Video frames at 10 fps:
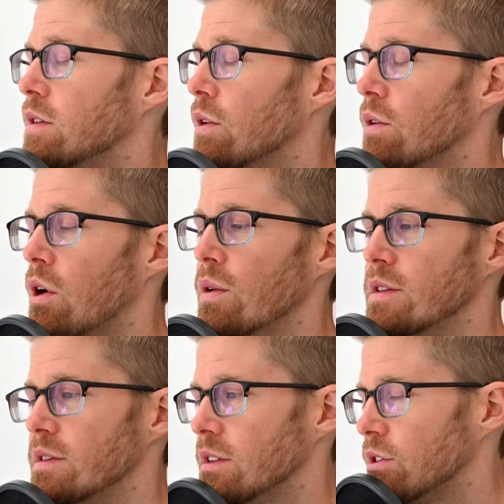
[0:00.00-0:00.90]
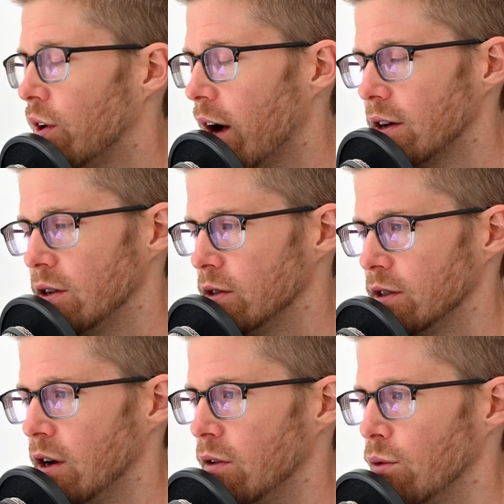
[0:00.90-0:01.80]
Don't always distract
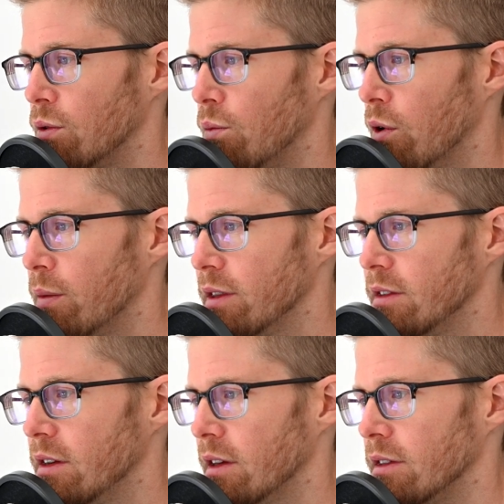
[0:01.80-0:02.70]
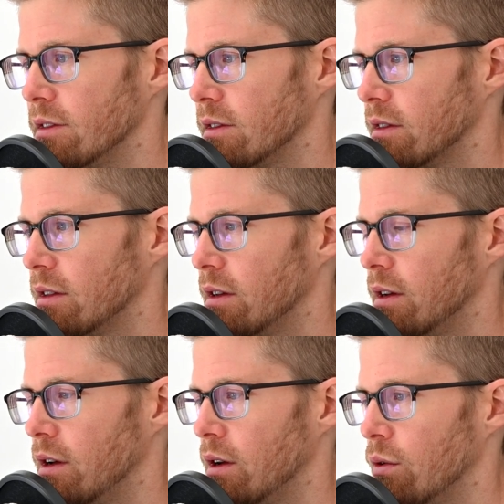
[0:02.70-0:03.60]
yourself with more busyness,
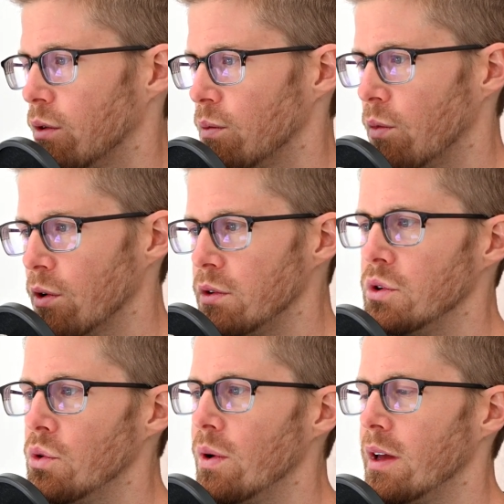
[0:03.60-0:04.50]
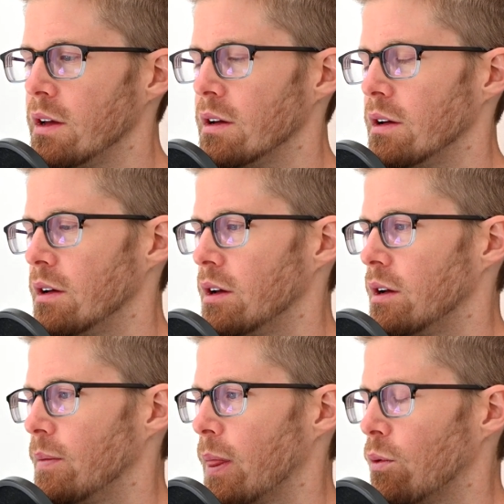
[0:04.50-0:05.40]
with more doing,
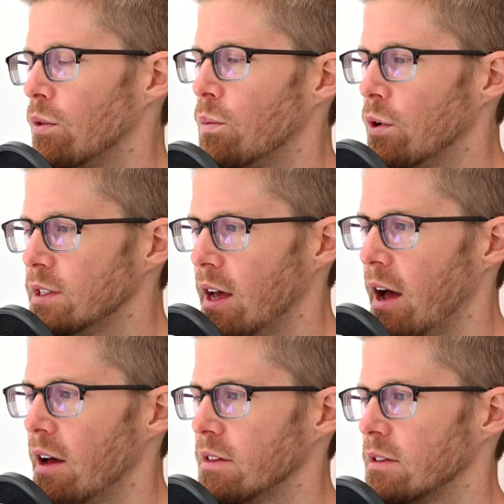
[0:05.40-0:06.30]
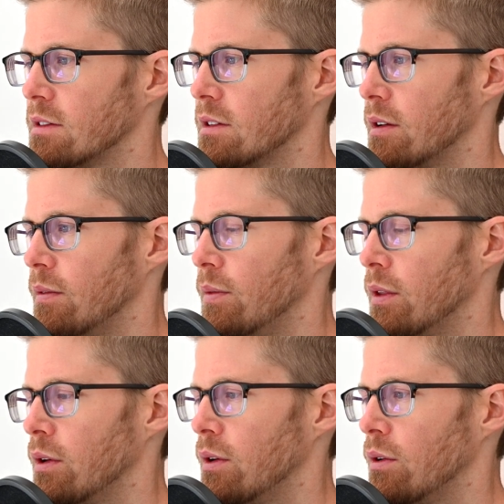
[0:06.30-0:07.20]
with more tasks,
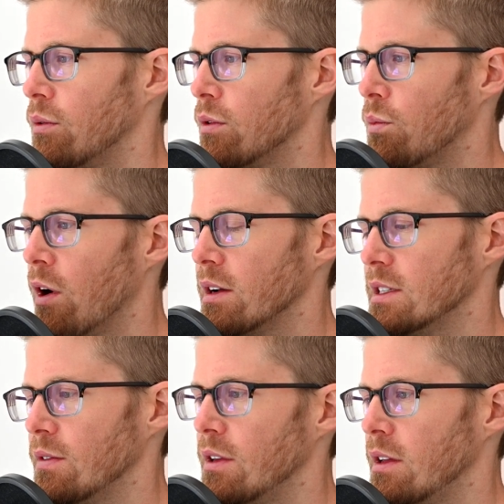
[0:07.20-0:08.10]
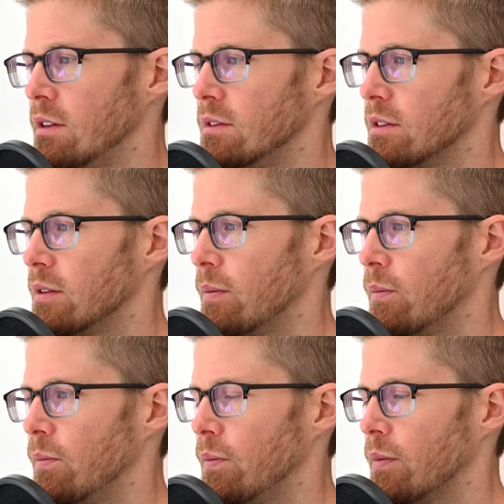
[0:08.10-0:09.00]
with more activities.
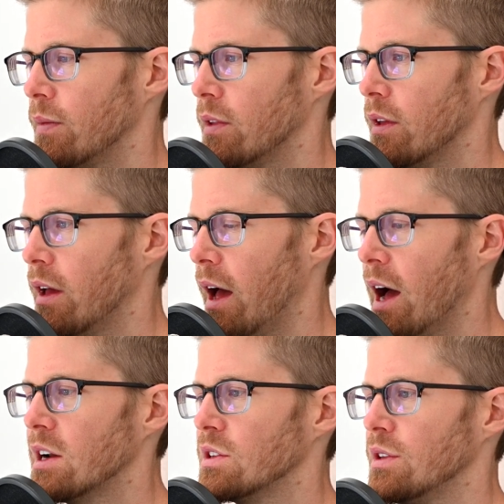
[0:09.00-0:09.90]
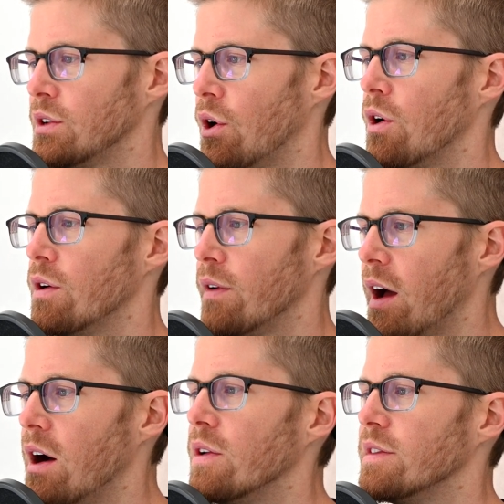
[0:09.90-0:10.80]
Actually carve
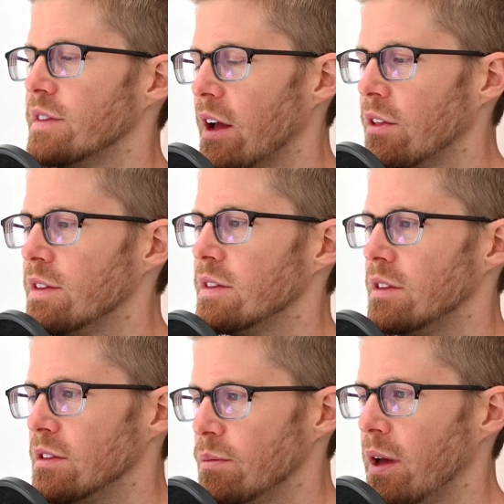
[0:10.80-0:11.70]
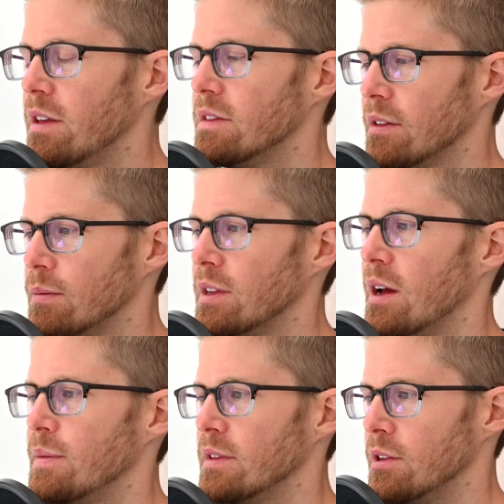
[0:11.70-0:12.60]
out silence and space
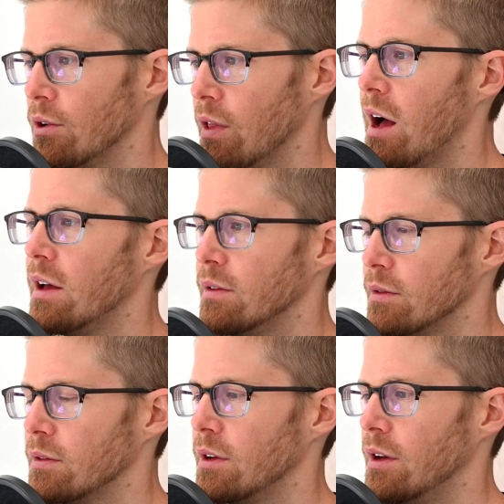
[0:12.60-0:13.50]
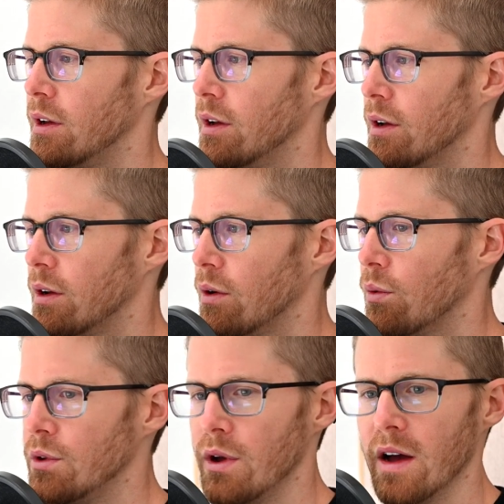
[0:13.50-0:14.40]
sometimes in your life
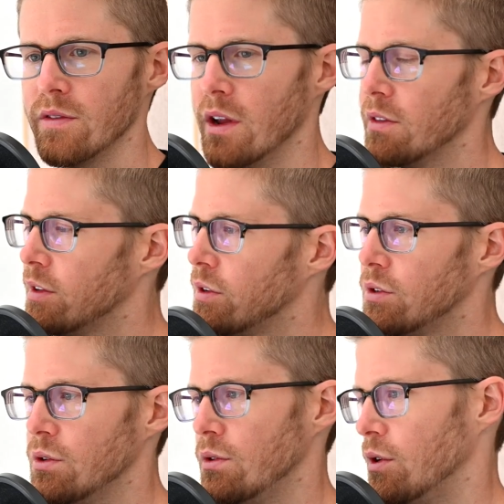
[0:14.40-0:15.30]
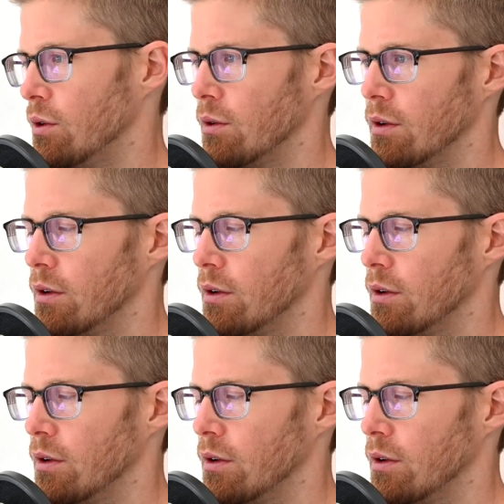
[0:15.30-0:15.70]
where you have nothing to do.